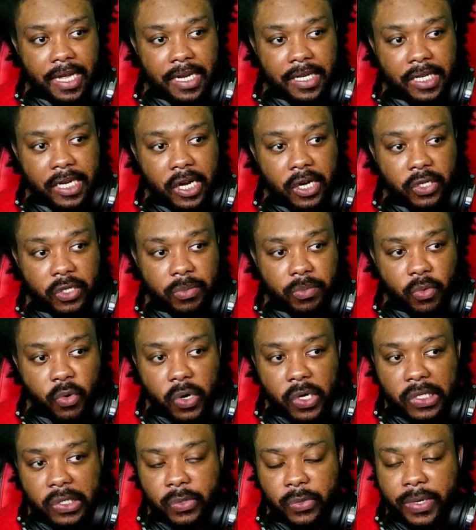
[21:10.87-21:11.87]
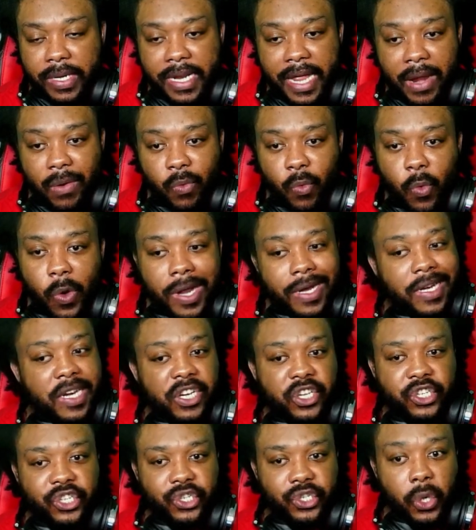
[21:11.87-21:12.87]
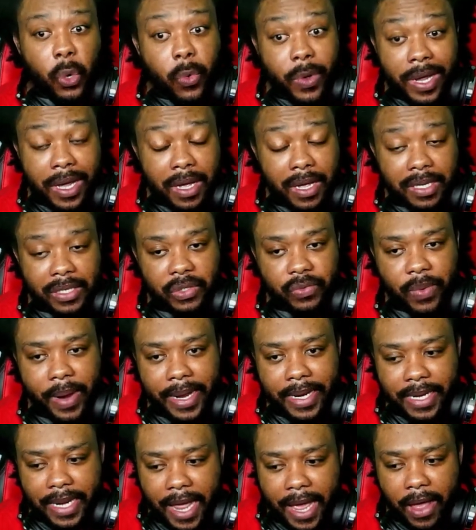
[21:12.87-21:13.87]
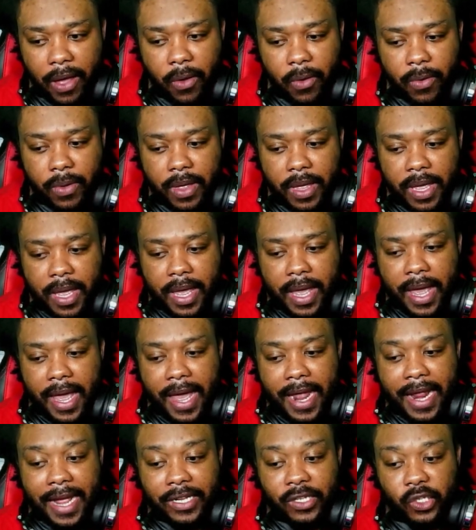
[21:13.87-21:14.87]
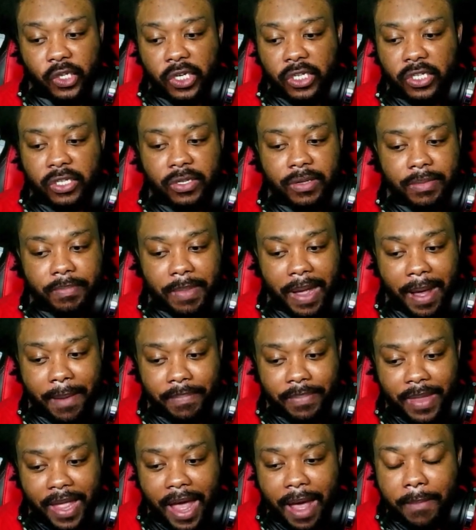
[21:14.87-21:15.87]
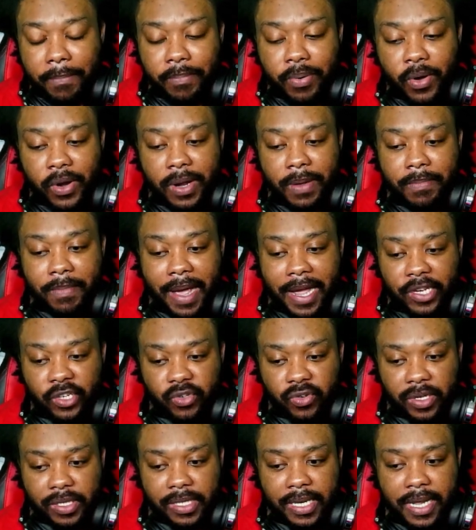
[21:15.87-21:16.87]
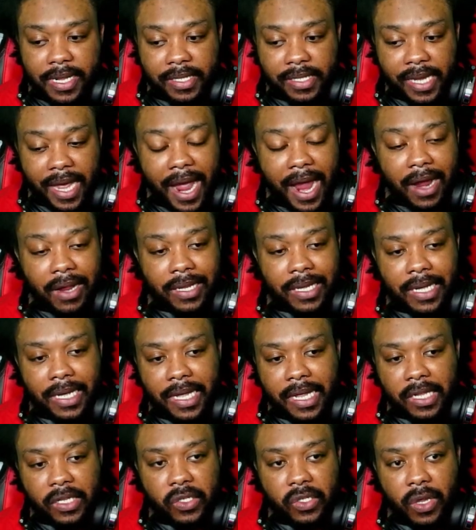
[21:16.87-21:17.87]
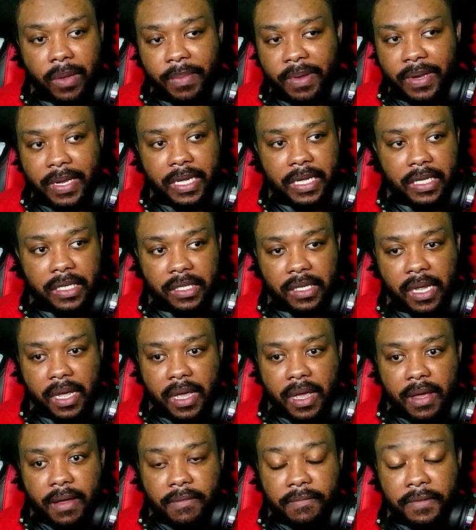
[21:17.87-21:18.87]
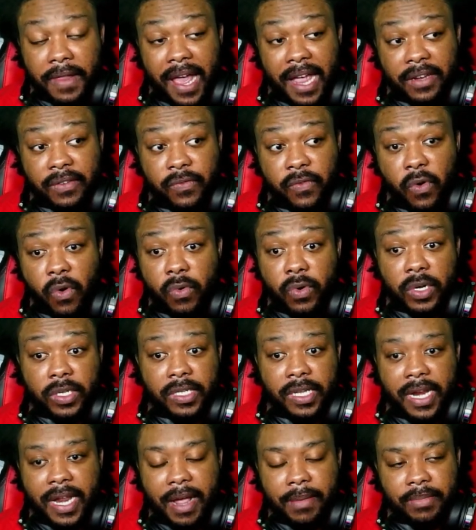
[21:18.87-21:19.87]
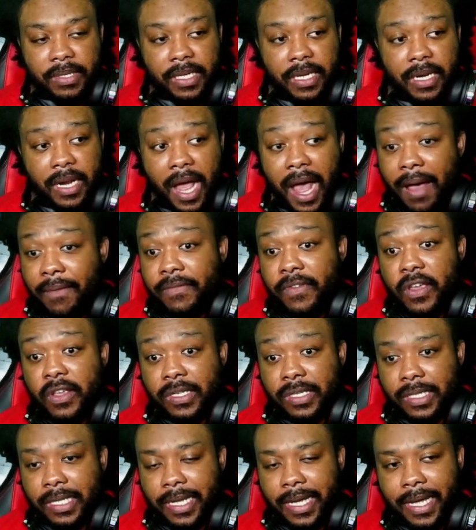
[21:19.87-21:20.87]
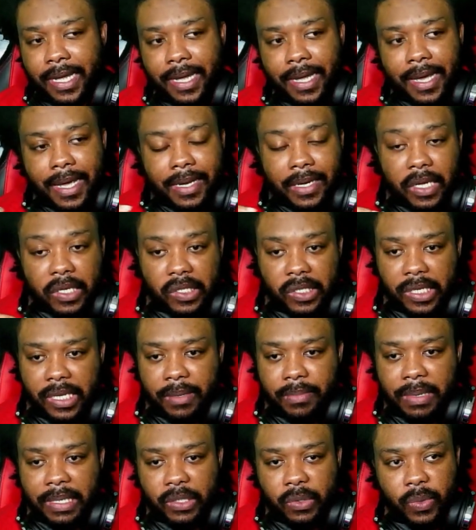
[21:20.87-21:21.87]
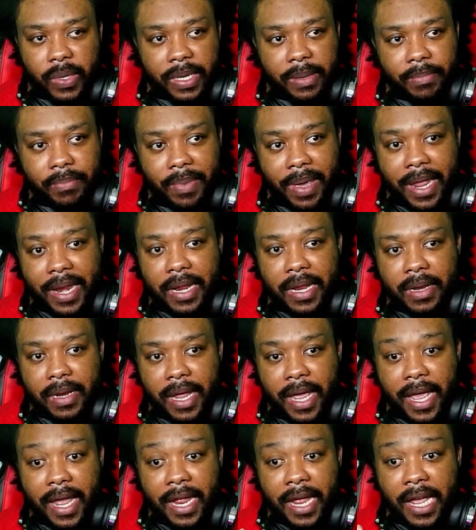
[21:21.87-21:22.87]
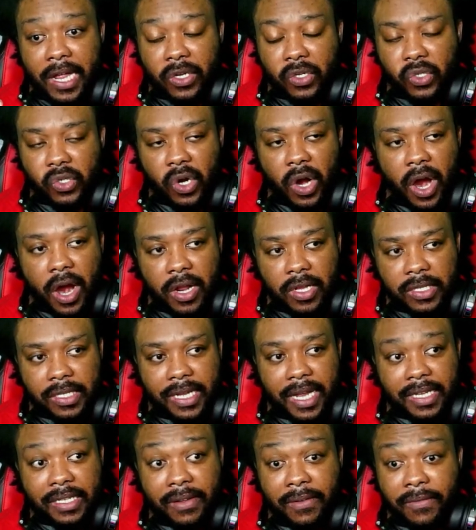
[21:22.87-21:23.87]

there's more to it than what they're showing us right now. And I just I'm not putting my trust entirely in some of these flash forwards that I'm seeing. Obviously, the scene between Ben and, and, Charles, that's a